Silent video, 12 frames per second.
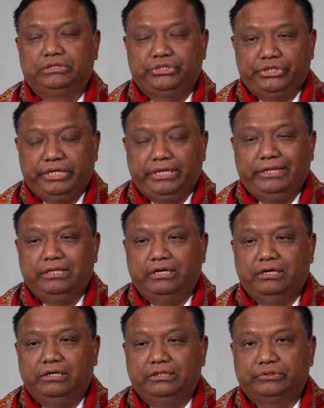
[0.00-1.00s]
Chin
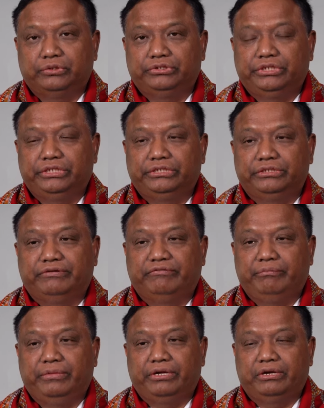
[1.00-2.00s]
Association
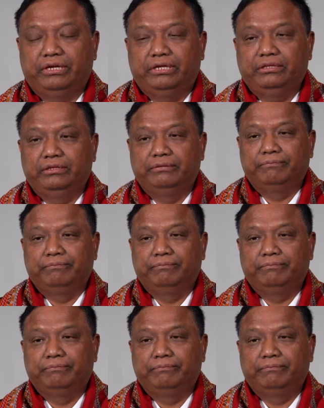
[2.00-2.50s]
of Maryland.